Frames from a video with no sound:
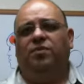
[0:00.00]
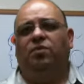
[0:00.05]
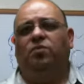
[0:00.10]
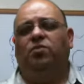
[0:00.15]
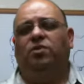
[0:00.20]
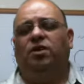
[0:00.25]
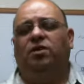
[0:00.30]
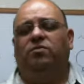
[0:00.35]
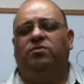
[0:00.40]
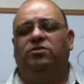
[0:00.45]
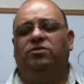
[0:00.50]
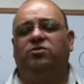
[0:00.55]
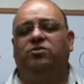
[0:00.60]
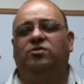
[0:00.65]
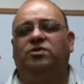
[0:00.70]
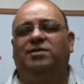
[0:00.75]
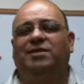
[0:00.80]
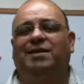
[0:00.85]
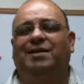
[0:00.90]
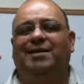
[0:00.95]
What I was
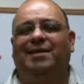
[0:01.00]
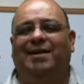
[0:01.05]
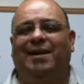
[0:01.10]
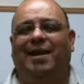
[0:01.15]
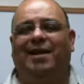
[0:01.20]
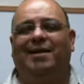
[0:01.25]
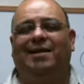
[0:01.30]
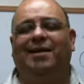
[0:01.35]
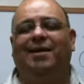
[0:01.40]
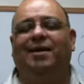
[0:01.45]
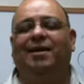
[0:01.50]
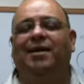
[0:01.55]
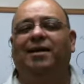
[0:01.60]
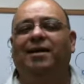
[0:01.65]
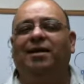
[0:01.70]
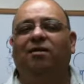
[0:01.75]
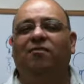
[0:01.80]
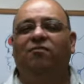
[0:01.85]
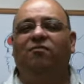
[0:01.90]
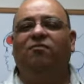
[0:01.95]
doing is getting an idea,
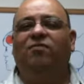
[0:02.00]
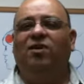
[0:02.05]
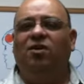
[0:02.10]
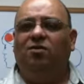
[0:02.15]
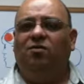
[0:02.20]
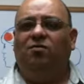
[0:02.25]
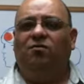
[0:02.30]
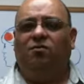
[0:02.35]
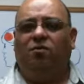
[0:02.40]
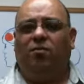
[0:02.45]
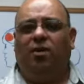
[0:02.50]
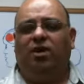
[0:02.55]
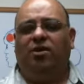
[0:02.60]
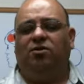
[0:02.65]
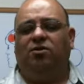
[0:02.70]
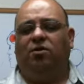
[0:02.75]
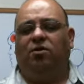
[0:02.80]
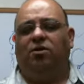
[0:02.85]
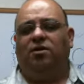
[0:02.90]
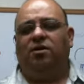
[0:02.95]
getting a feel for my
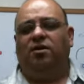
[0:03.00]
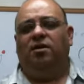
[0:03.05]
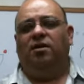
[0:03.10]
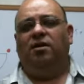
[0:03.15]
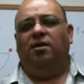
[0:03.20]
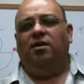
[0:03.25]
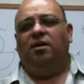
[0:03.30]
target.